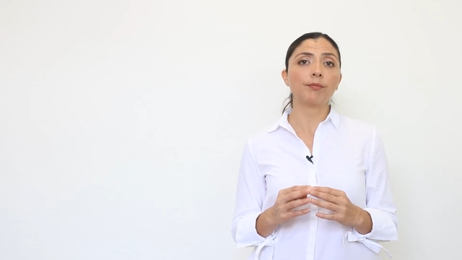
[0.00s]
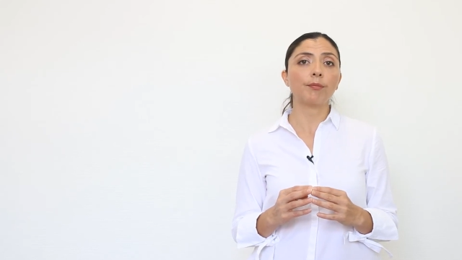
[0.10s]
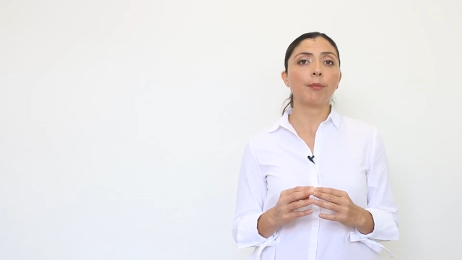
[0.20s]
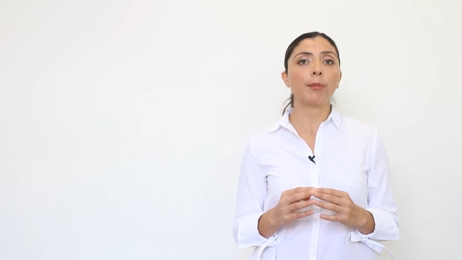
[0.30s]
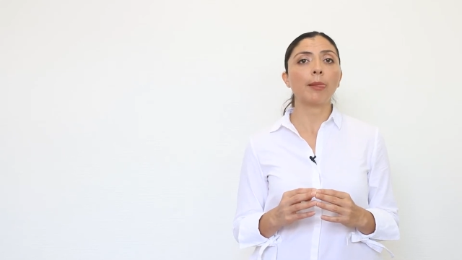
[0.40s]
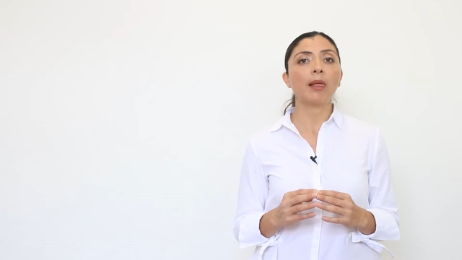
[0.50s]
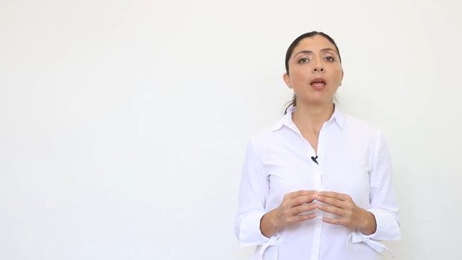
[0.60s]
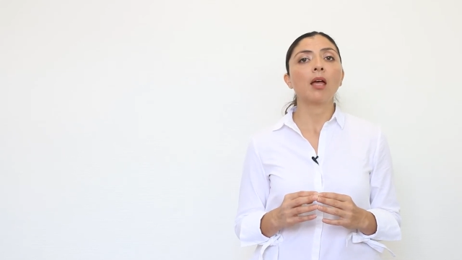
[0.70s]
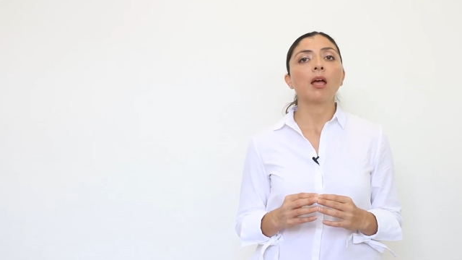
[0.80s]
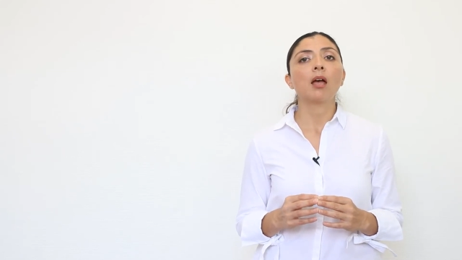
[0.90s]

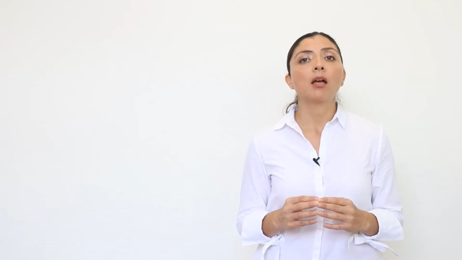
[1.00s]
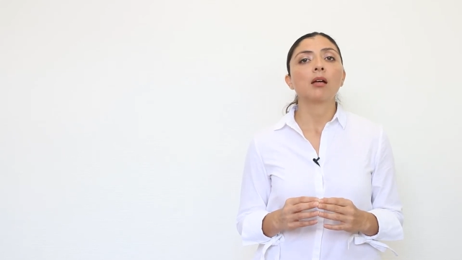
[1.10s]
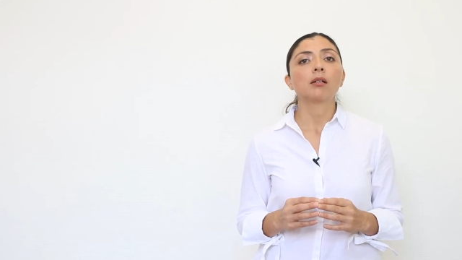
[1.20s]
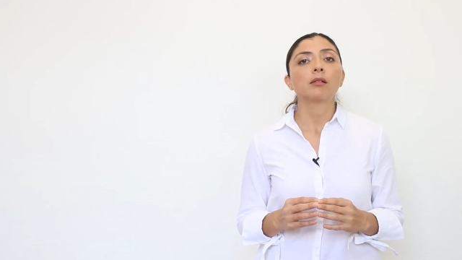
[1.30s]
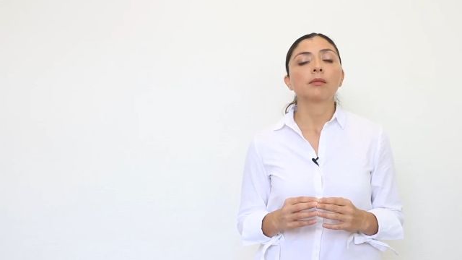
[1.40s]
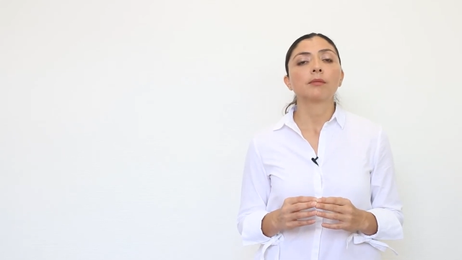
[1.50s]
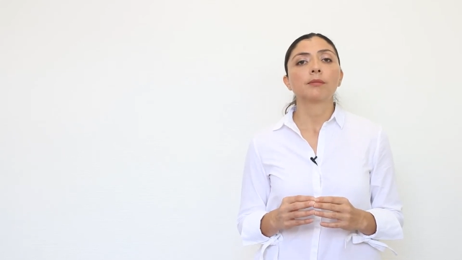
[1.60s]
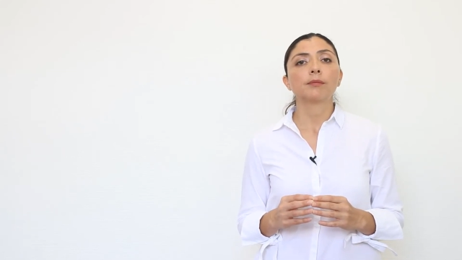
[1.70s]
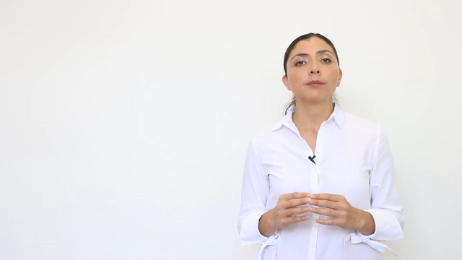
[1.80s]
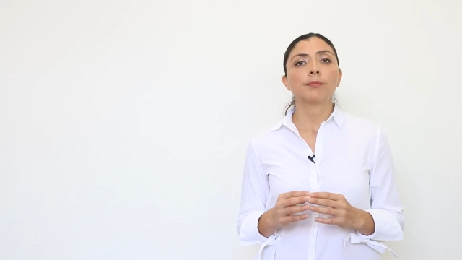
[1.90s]

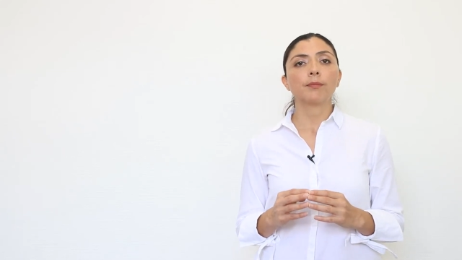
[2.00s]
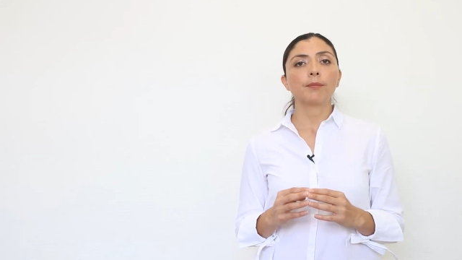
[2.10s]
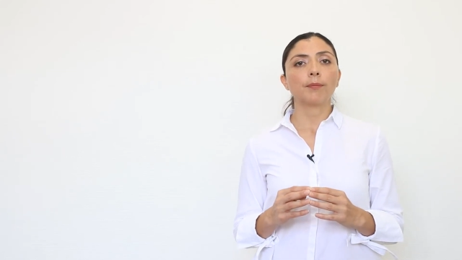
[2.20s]
[no speech]